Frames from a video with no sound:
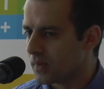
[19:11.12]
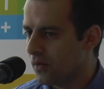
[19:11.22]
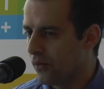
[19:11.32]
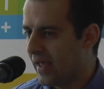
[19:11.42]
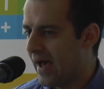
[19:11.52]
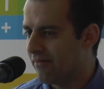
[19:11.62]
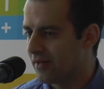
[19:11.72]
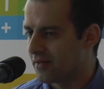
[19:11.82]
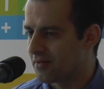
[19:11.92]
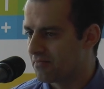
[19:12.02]
We have
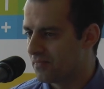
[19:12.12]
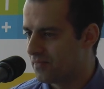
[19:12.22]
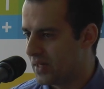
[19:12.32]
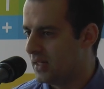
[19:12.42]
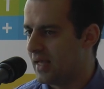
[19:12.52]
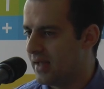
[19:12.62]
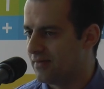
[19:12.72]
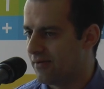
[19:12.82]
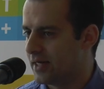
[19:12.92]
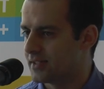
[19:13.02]
this PDA
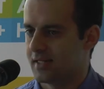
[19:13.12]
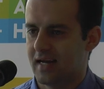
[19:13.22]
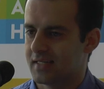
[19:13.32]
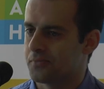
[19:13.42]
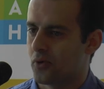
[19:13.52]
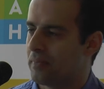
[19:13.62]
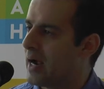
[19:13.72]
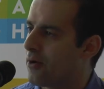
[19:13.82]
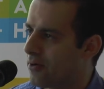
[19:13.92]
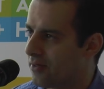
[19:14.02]
device that has more
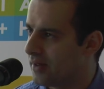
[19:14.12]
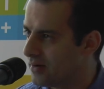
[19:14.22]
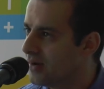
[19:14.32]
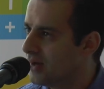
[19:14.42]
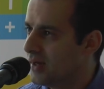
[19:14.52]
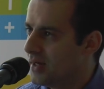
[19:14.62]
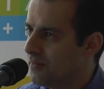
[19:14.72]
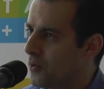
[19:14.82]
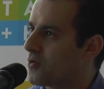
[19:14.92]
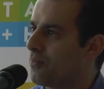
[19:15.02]
power than
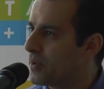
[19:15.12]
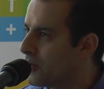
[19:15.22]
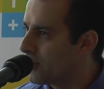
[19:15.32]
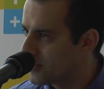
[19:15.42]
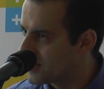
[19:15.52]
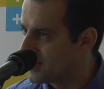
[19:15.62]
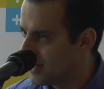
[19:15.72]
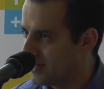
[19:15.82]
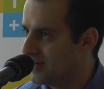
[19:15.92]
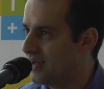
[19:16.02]
most computers
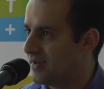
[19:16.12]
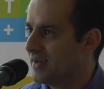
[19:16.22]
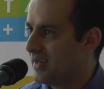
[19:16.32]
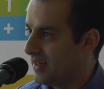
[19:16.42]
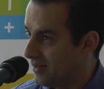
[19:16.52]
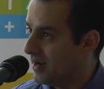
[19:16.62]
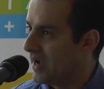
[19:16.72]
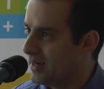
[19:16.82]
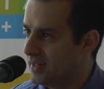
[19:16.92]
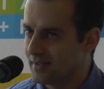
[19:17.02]
did in the
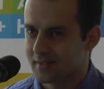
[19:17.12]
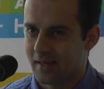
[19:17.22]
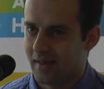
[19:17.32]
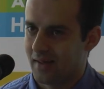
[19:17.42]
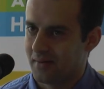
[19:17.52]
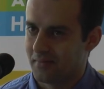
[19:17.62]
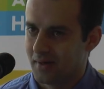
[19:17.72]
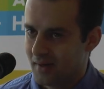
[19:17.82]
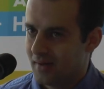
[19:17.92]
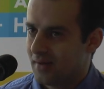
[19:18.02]
90s, and
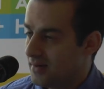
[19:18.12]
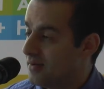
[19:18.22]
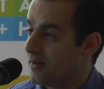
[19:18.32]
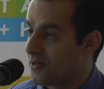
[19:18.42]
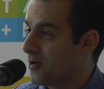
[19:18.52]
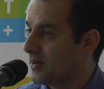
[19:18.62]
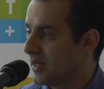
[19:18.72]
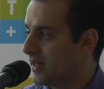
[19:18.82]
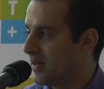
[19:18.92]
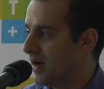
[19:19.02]

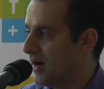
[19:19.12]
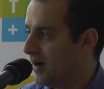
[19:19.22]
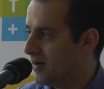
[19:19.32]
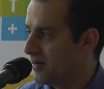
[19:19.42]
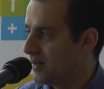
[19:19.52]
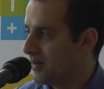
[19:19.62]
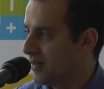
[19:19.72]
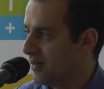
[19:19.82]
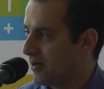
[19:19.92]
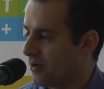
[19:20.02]
certainly
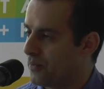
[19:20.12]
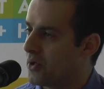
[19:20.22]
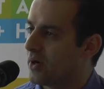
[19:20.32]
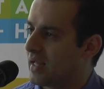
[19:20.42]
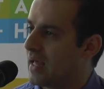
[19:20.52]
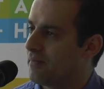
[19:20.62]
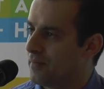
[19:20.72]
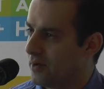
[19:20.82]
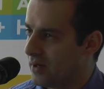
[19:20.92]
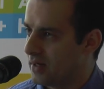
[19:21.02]
the computing
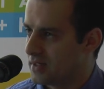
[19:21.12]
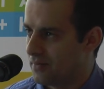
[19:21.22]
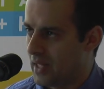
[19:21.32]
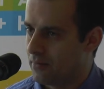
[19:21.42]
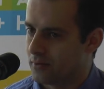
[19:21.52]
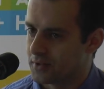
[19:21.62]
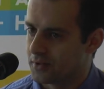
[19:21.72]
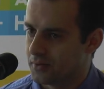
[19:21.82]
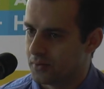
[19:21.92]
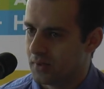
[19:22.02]
capability to be able
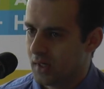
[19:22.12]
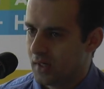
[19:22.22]
to